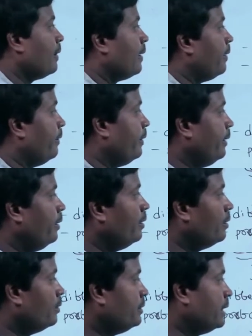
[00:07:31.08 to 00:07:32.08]
and
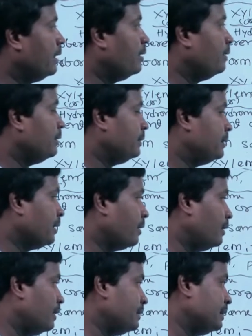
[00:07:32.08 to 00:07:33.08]

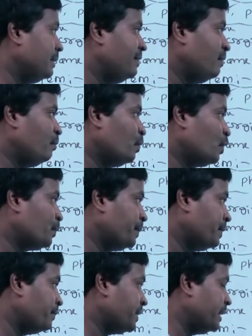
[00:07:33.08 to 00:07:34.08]
channels in
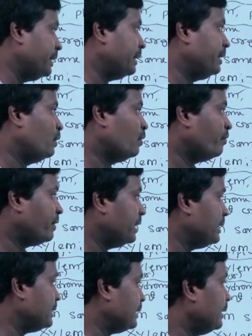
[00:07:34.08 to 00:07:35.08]
gymnosperms and
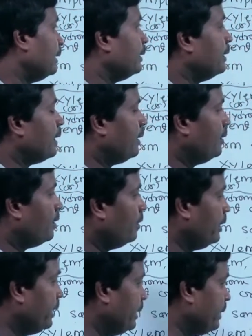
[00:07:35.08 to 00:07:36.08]
pteridophytes. They are
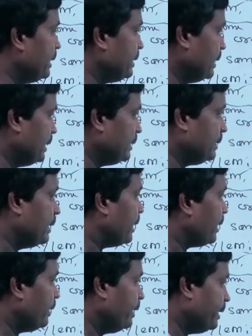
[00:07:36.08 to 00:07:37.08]
elongated cells, they
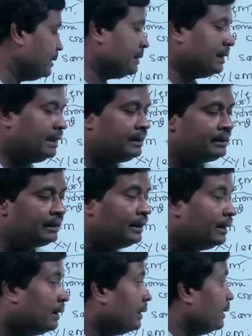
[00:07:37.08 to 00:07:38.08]
are dead cells.
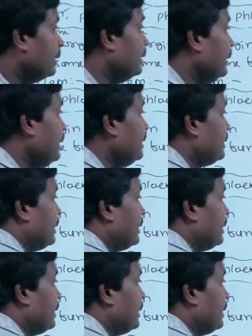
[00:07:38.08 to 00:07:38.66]
These